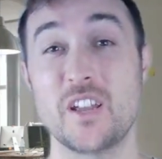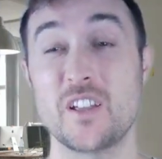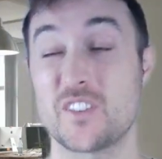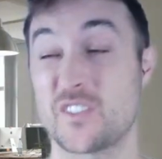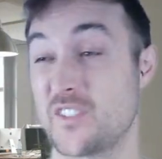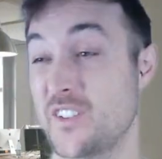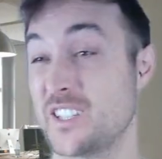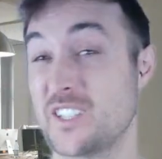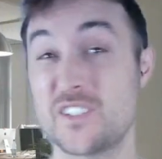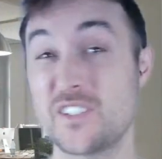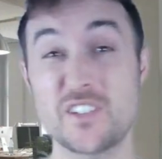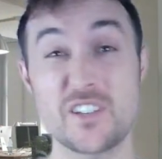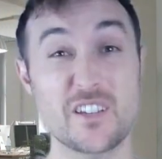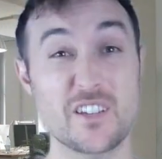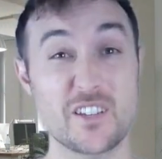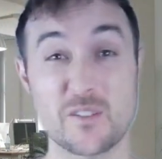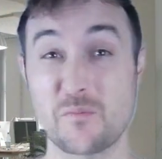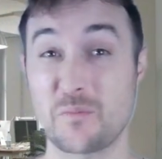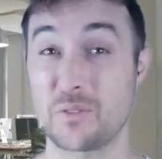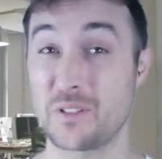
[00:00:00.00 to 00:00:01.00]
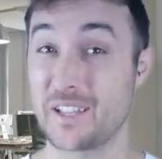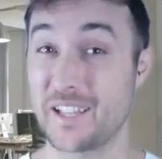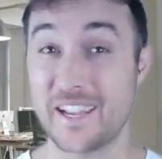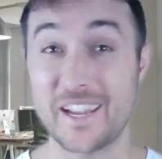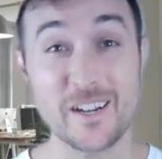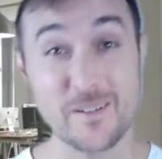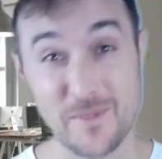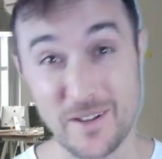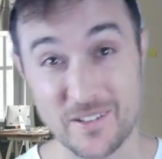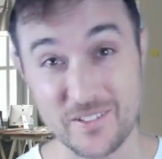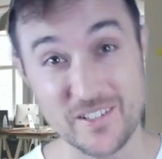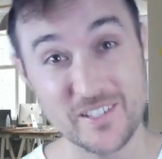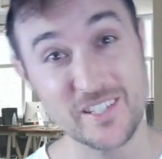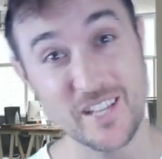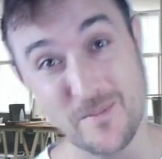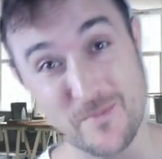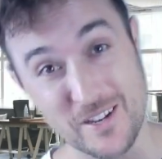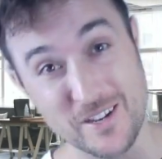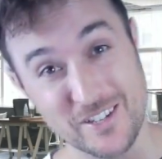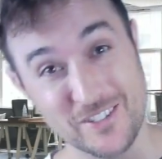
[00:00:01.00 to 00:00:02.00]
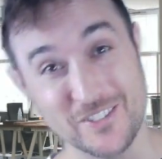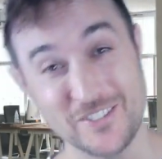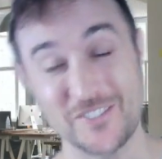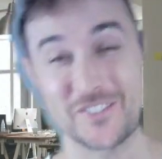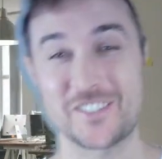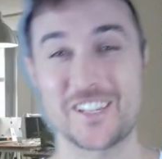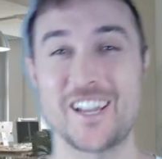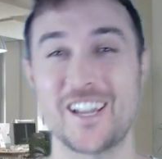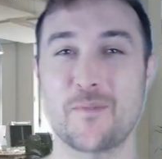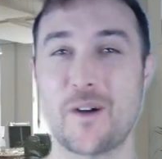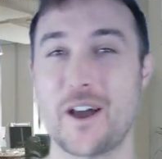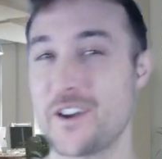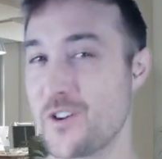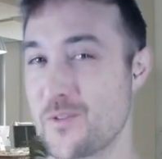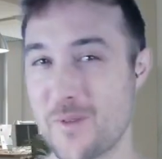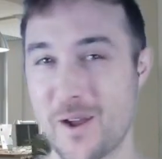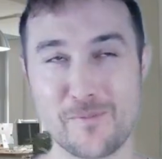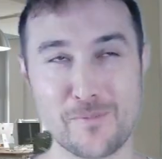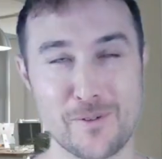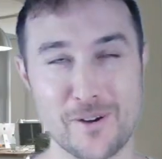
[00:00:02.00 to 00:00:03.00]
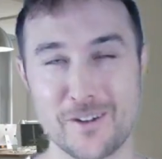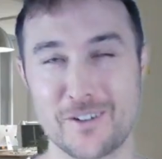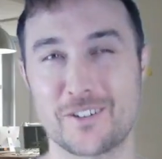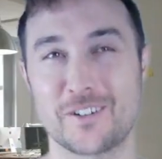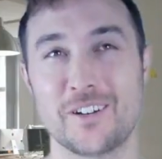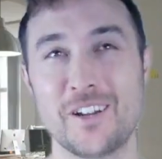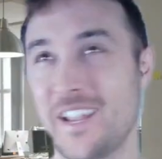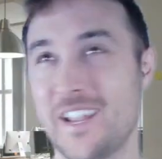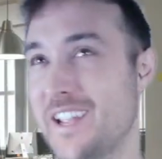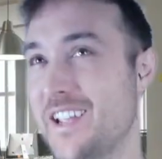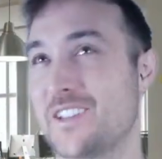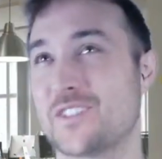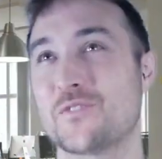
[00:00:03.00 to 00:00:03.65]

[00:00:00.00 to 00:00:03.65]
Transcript: so at least you can complain about the same issues. I know my partner is